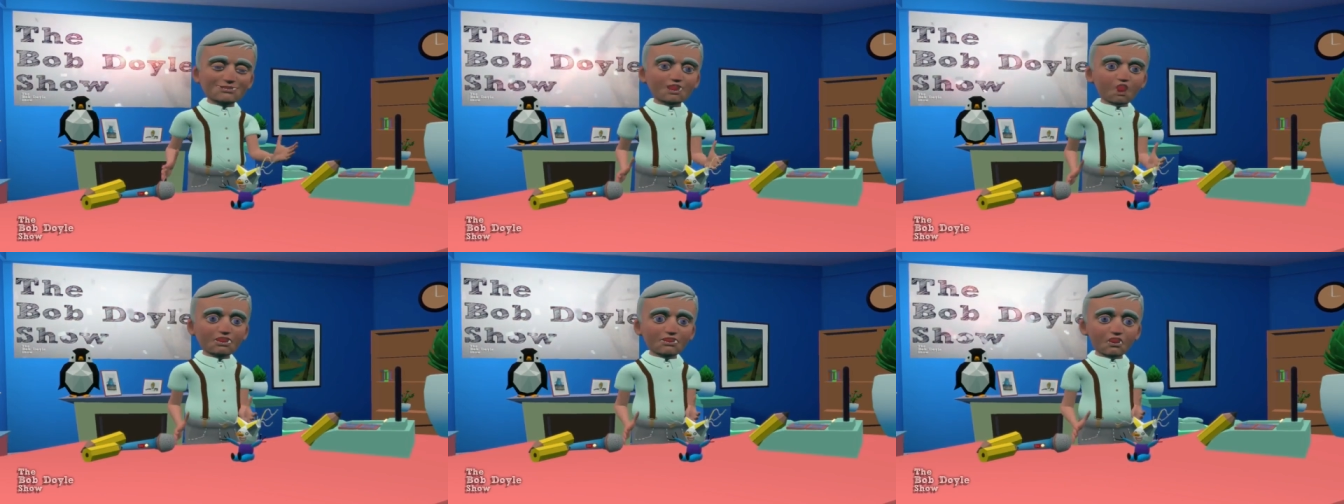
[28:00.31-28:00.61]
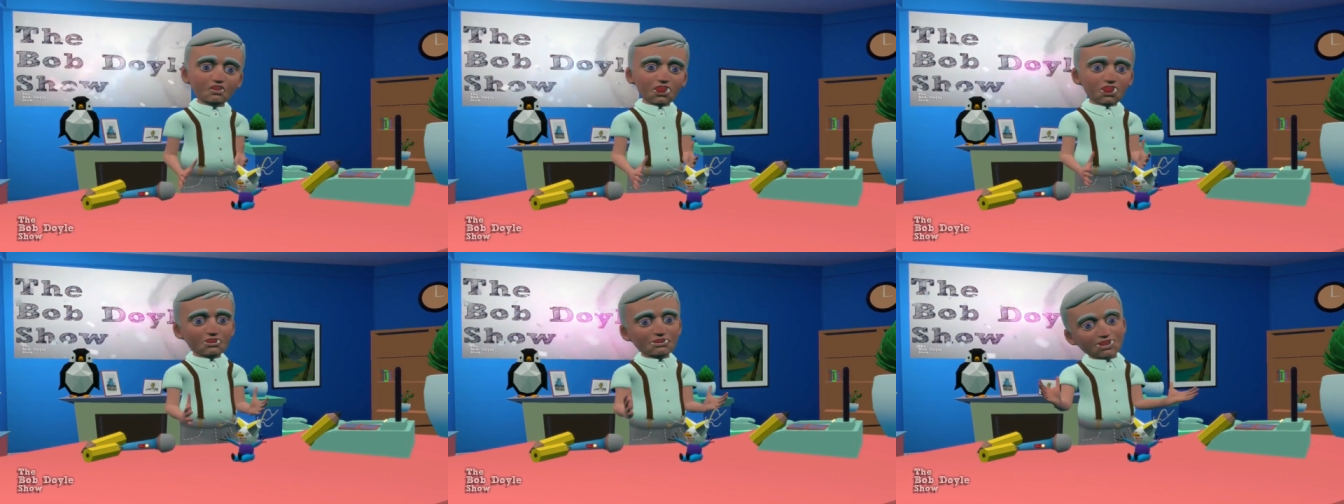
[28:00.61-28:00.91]
if we
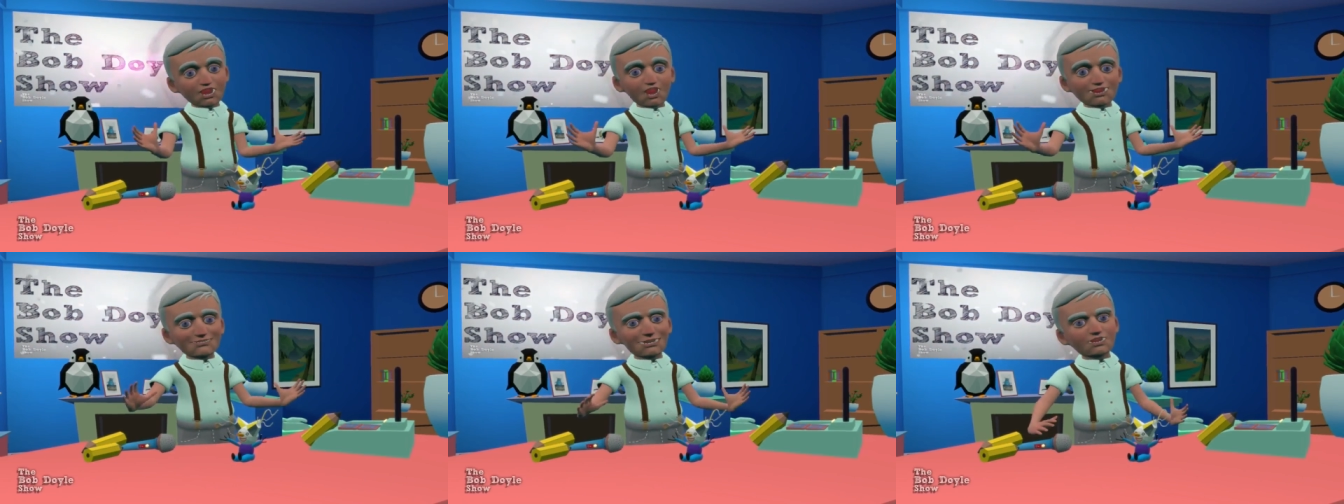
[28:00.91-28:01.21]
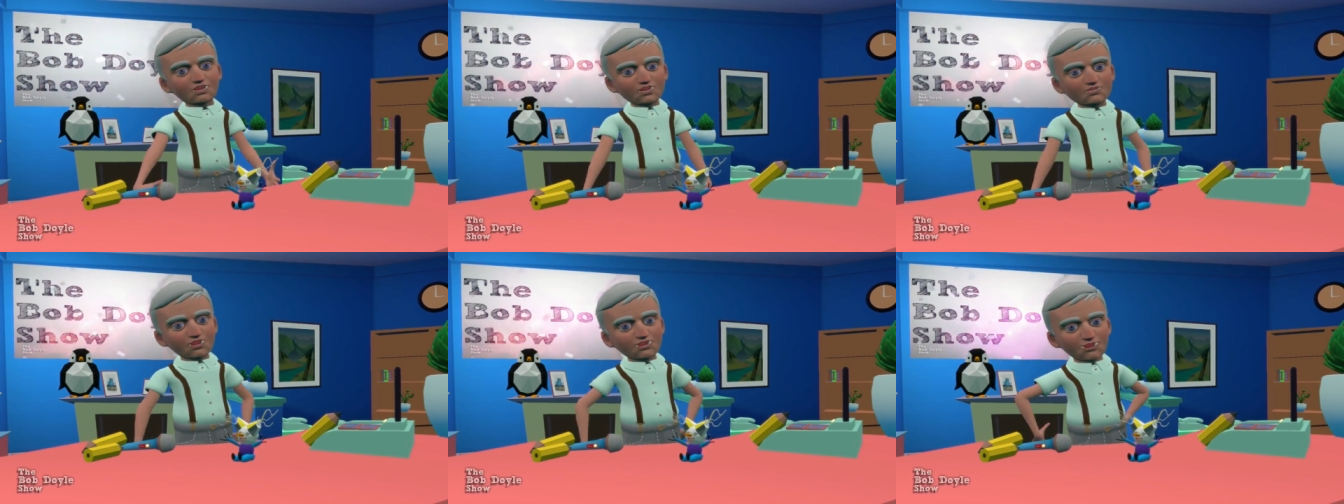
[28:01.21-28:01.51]
even had 11
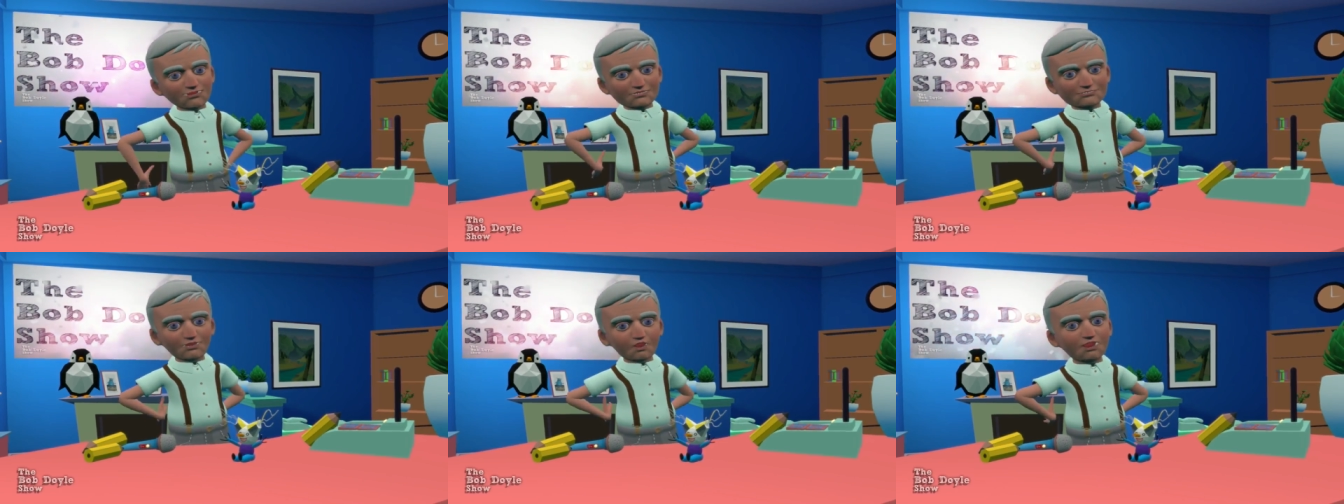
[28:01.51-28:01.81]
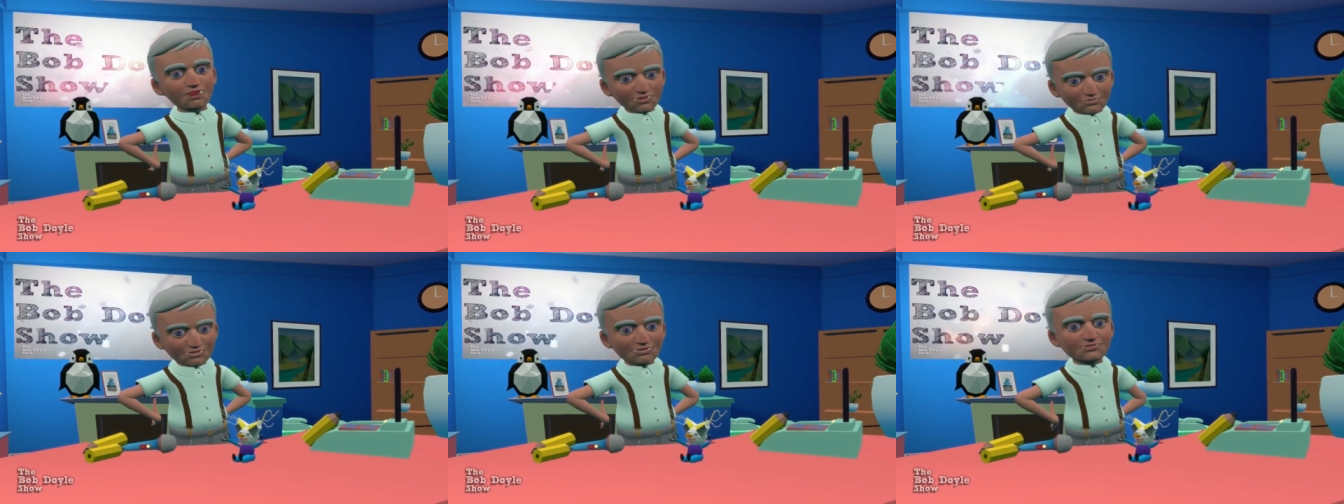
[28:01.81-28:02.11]
viewers right
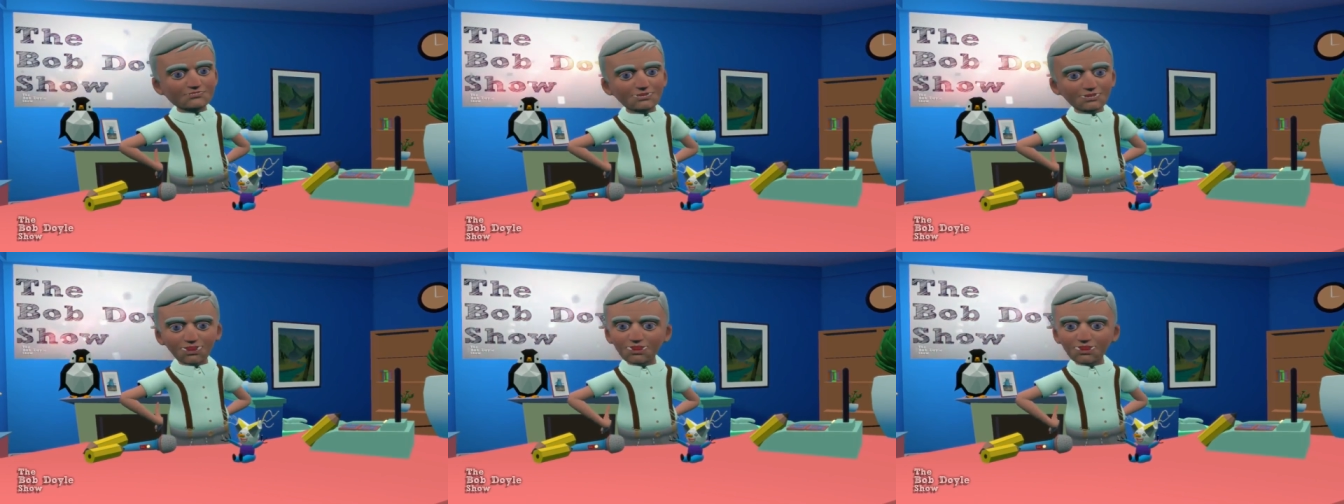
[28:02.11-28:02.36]
now.